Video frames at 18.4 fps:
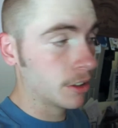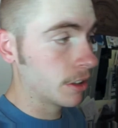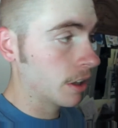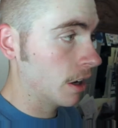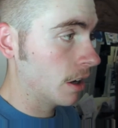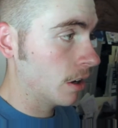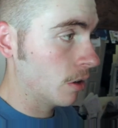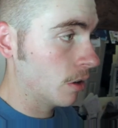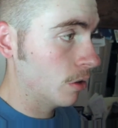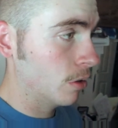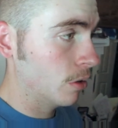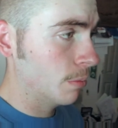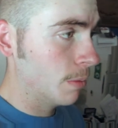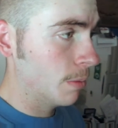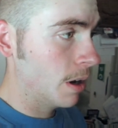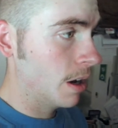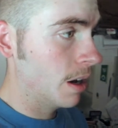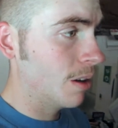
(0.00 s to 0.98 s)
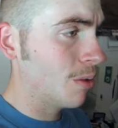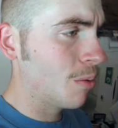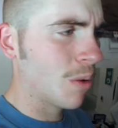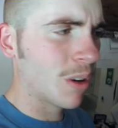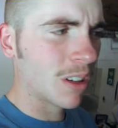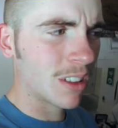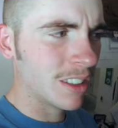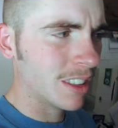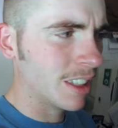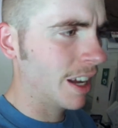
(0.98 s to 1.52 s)
got home.
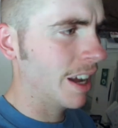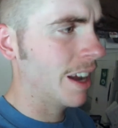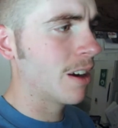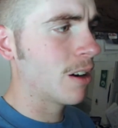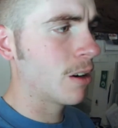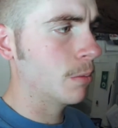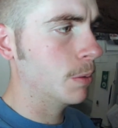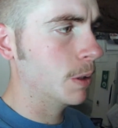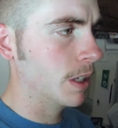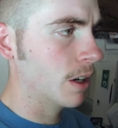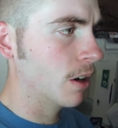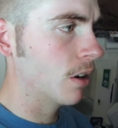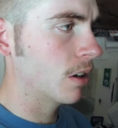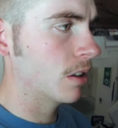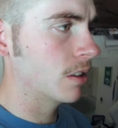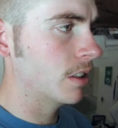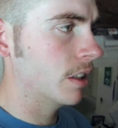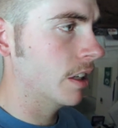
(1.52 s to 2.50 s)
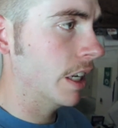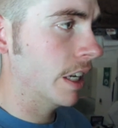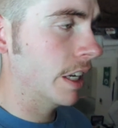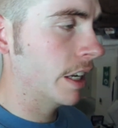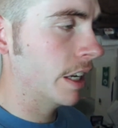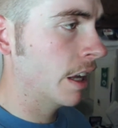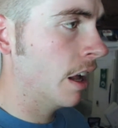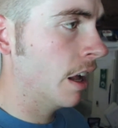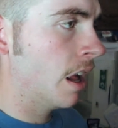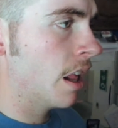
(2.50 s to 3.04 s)
Worked terribly hard today.
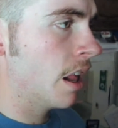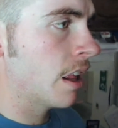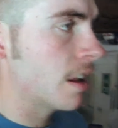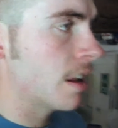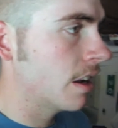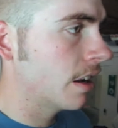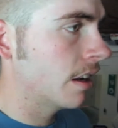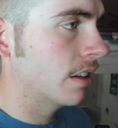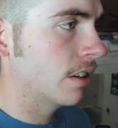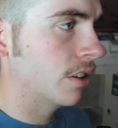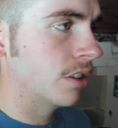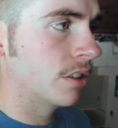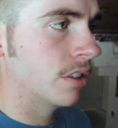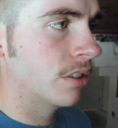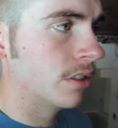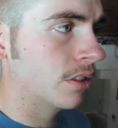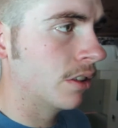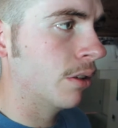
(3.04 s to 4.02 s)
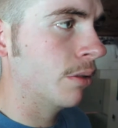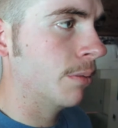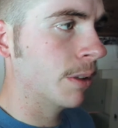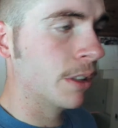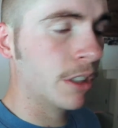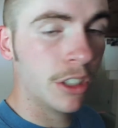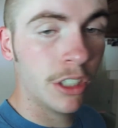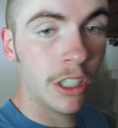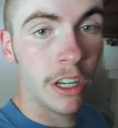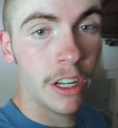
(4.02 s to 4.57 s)
Just so
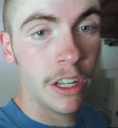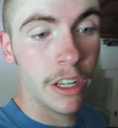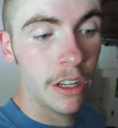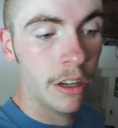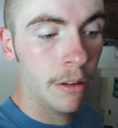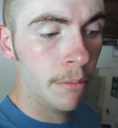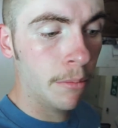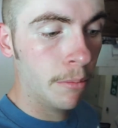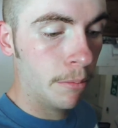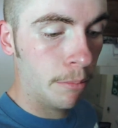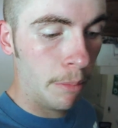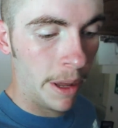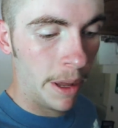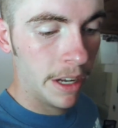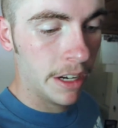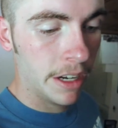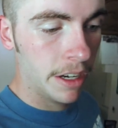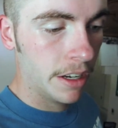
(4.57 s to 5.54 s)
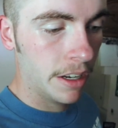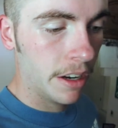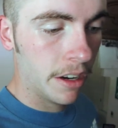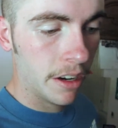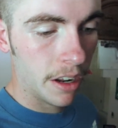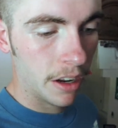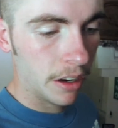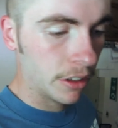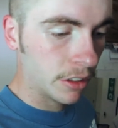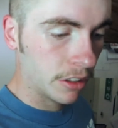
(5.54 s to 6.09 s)
much I did. Painted an
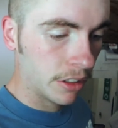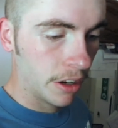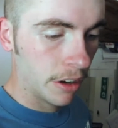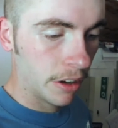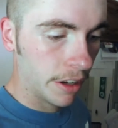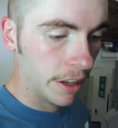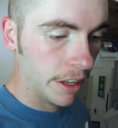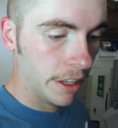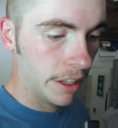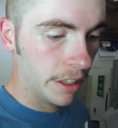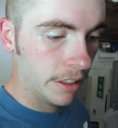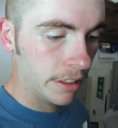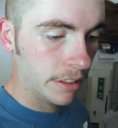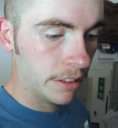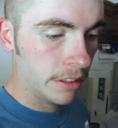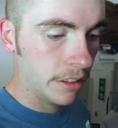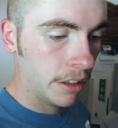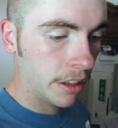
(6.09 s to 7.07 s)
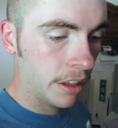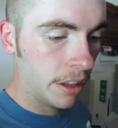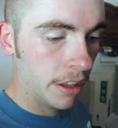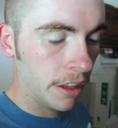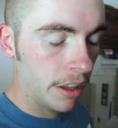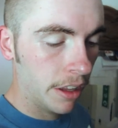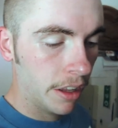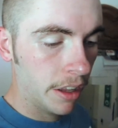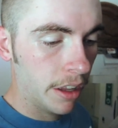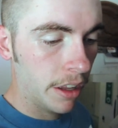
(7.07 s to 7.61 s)
entire staircase,
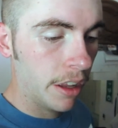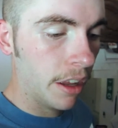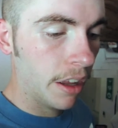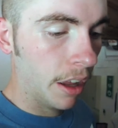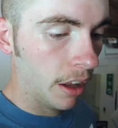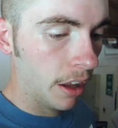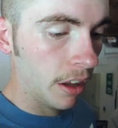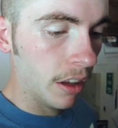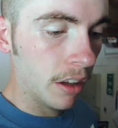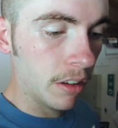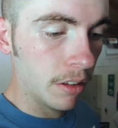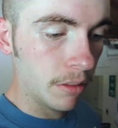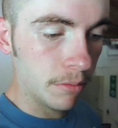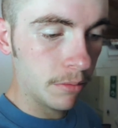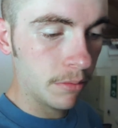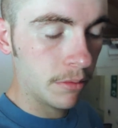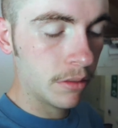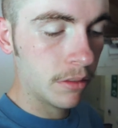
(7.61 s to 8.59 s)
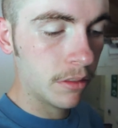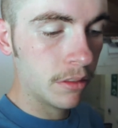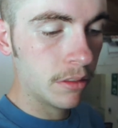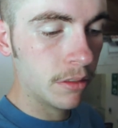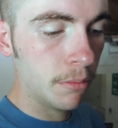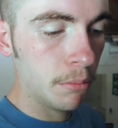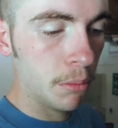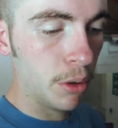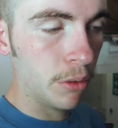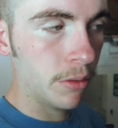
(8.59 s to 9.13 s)
um,
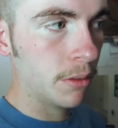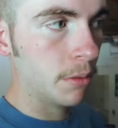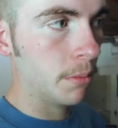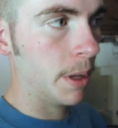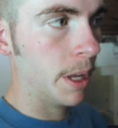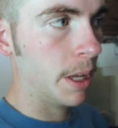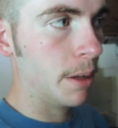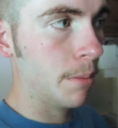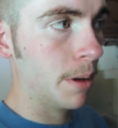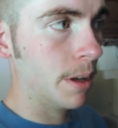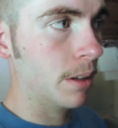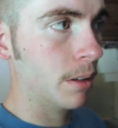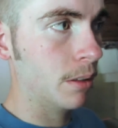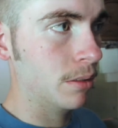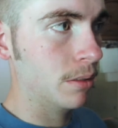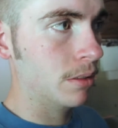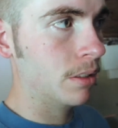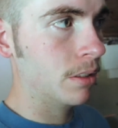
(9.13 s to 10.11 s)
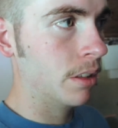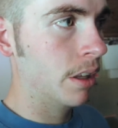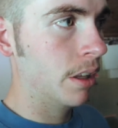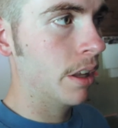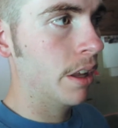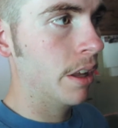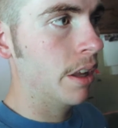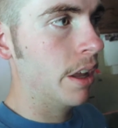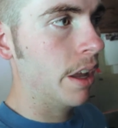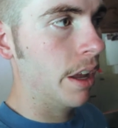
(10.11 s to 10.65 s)
moved some hay bales,
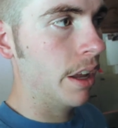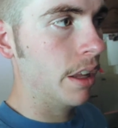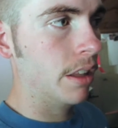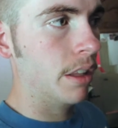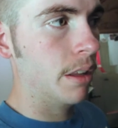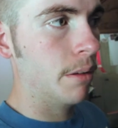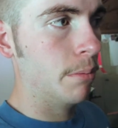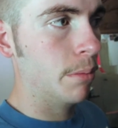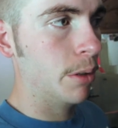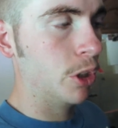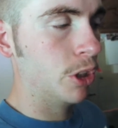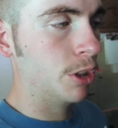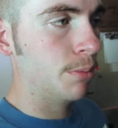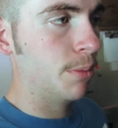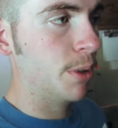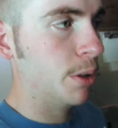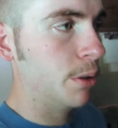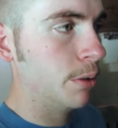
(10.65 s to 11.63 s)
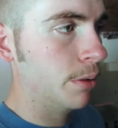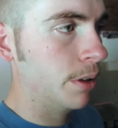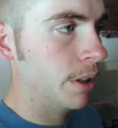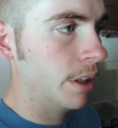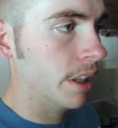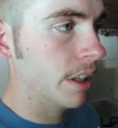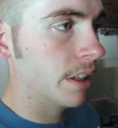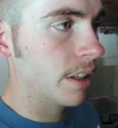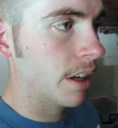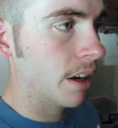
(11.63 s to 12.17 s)
and then push mowed
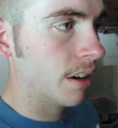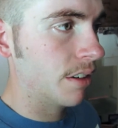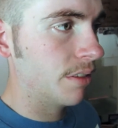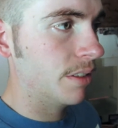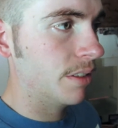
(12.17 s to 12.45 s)
the entire